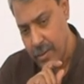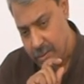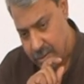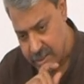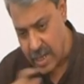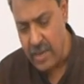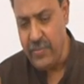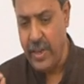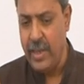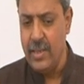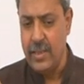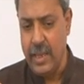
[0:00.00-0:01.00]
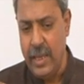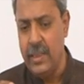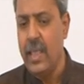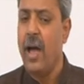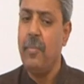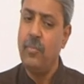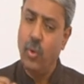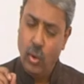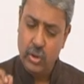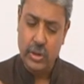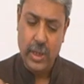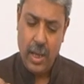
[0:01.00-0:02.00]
savings in the most